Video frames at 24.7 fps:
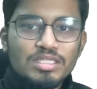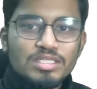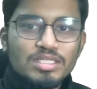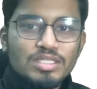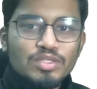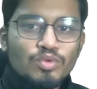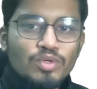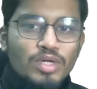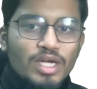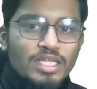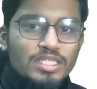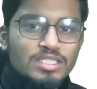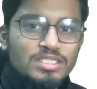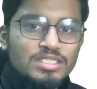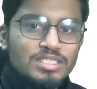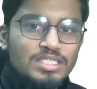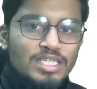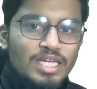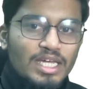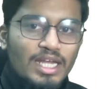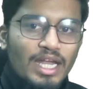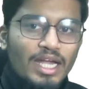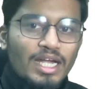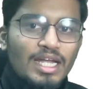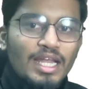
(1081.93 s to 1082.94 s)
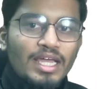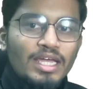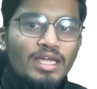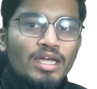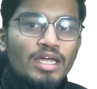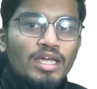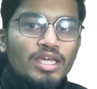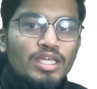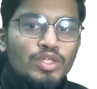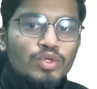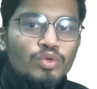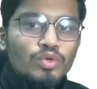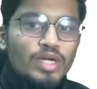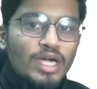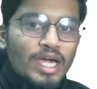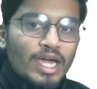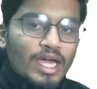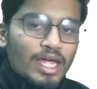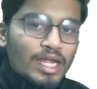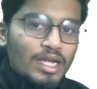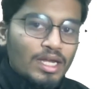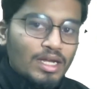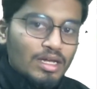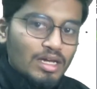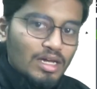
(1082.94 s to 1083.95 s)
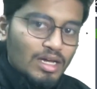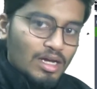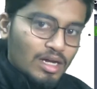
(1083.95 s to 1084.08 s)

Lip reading: you can say, right? Like, you can